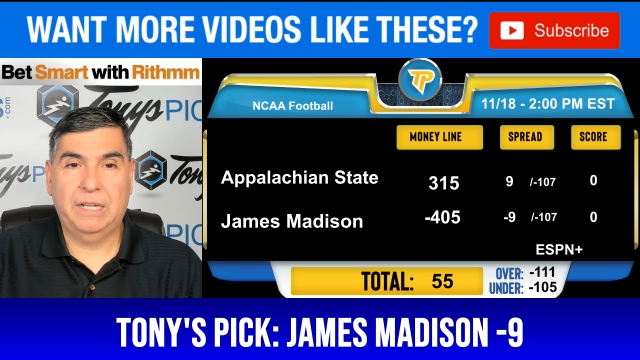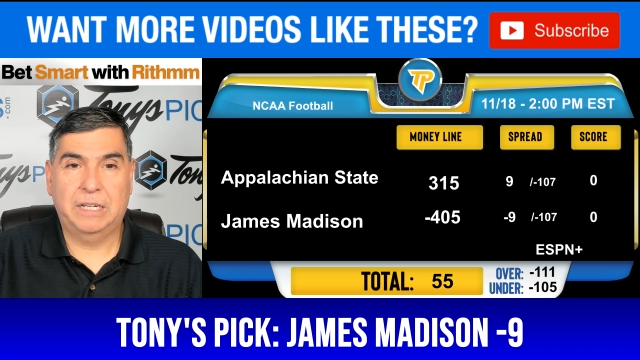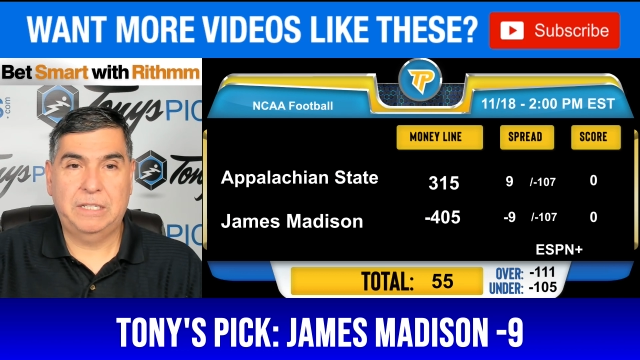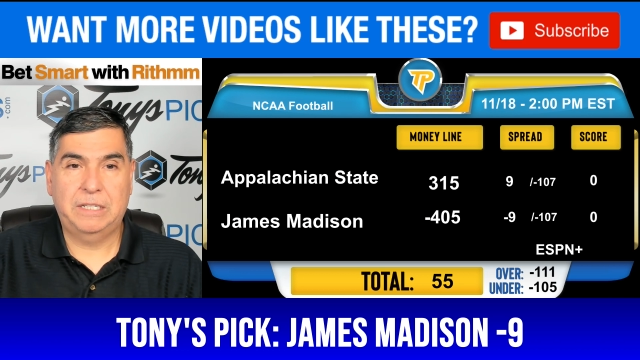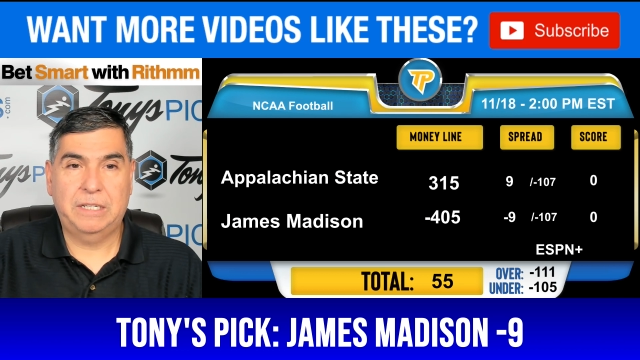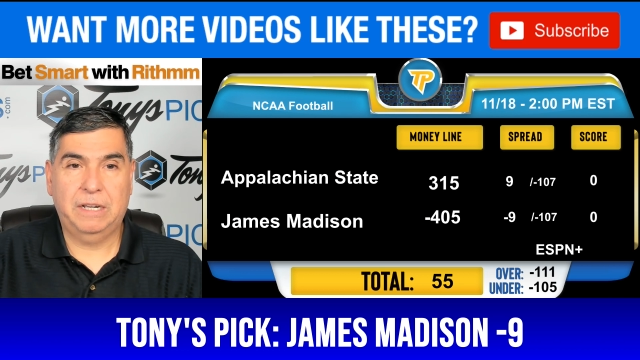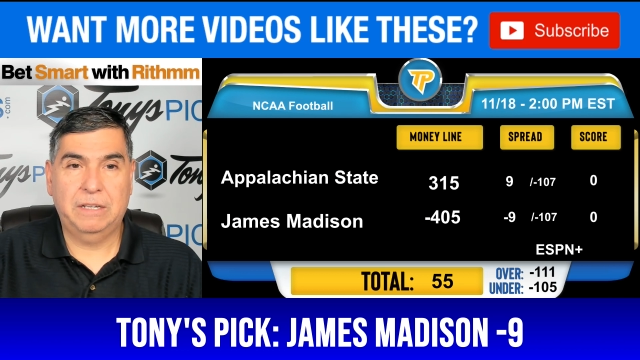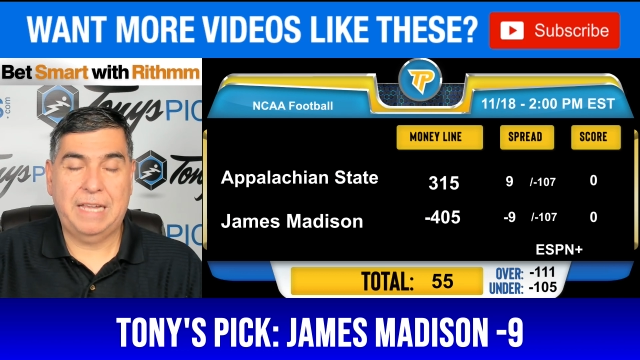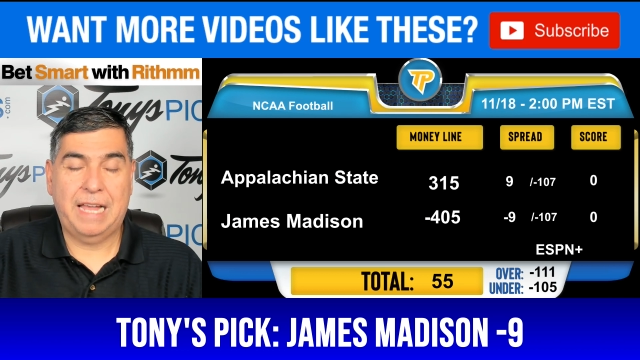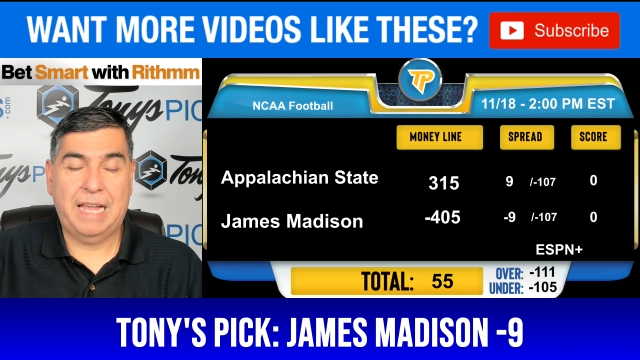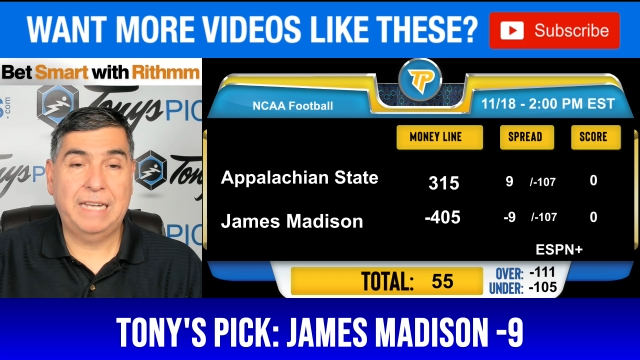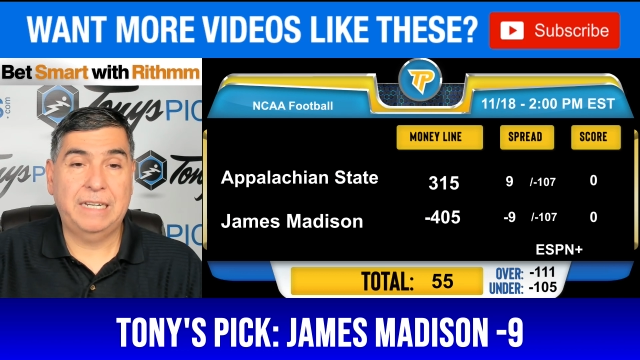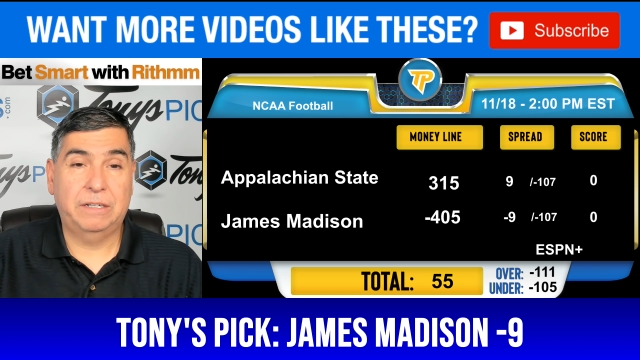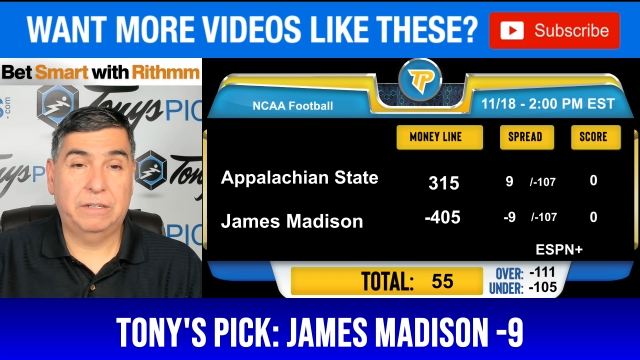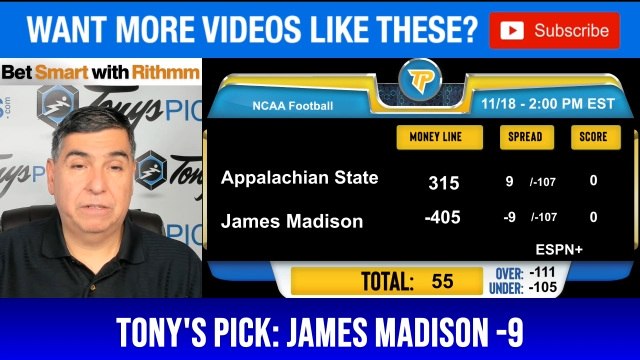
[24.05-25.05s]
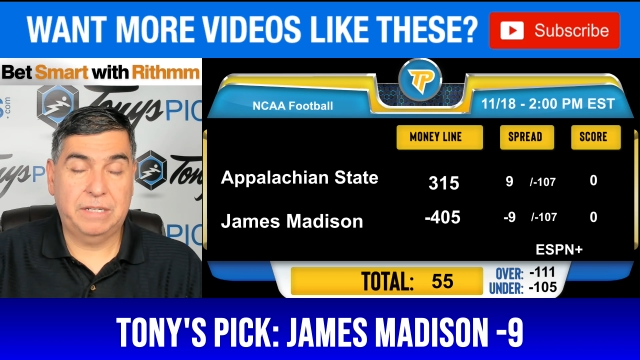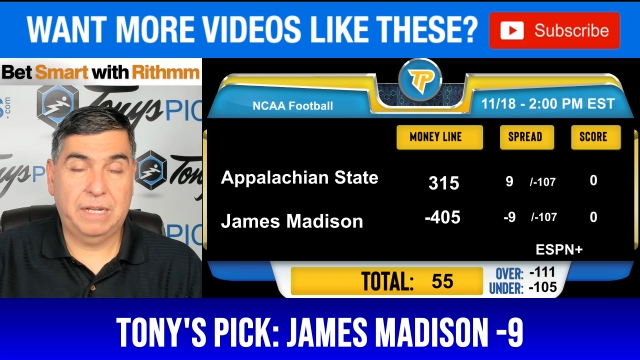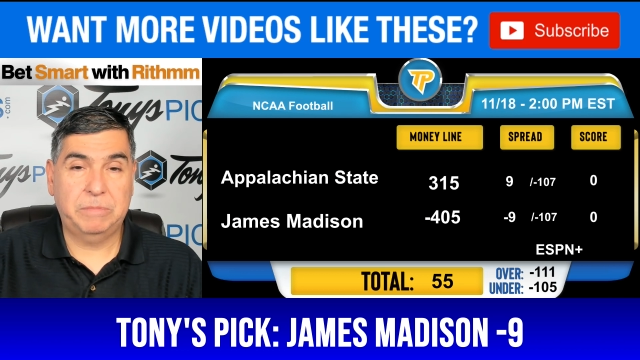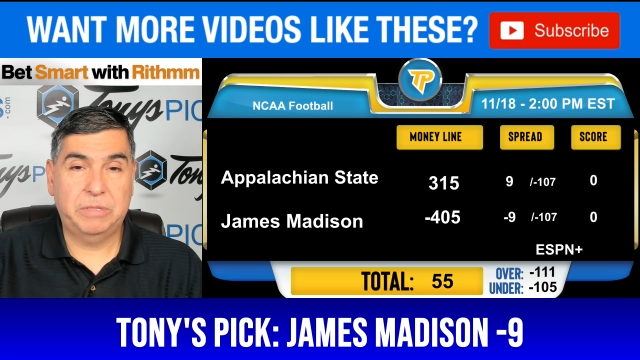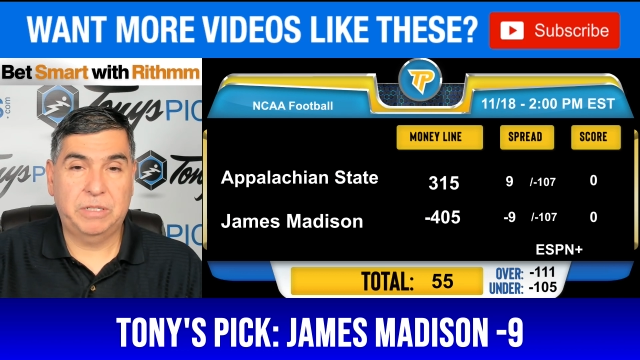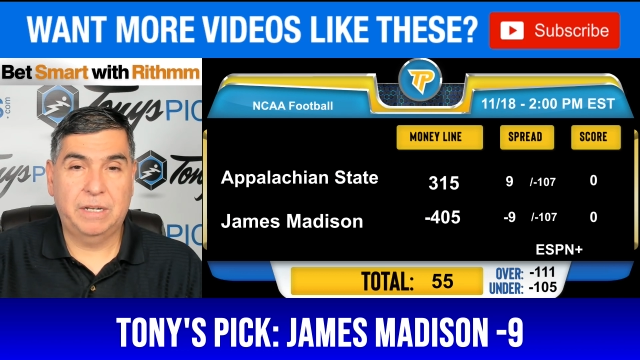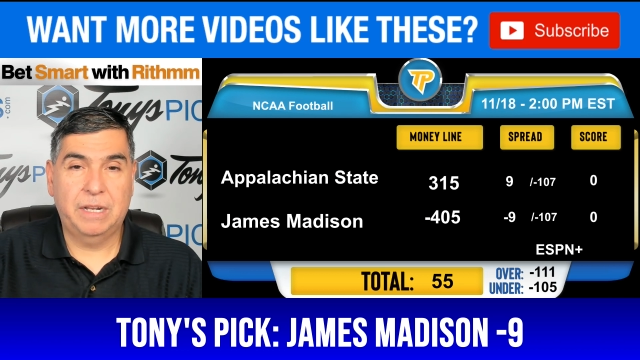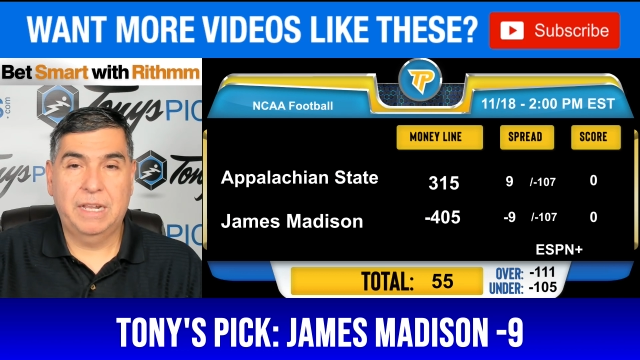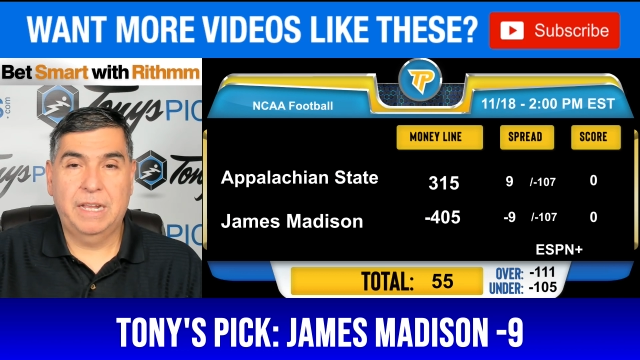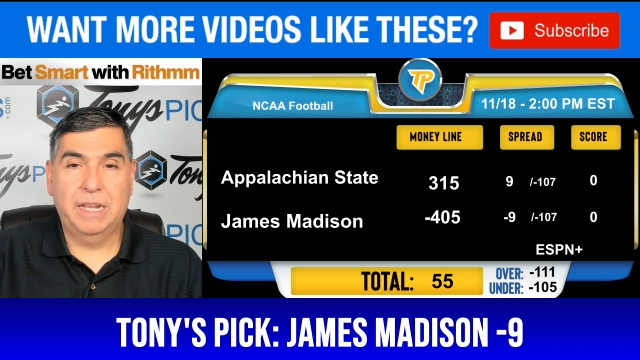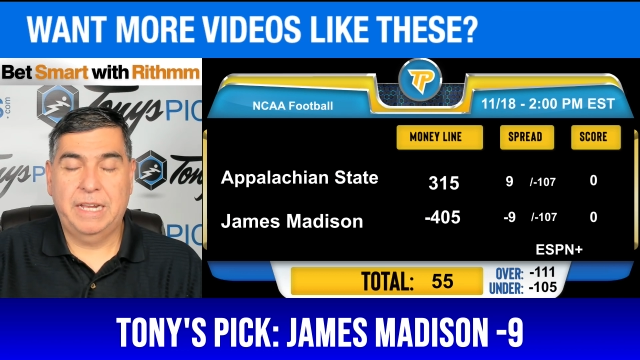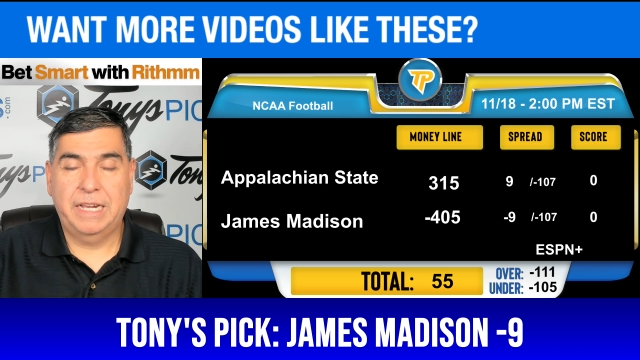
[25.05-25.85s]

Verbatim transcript: touchdowns and an interception.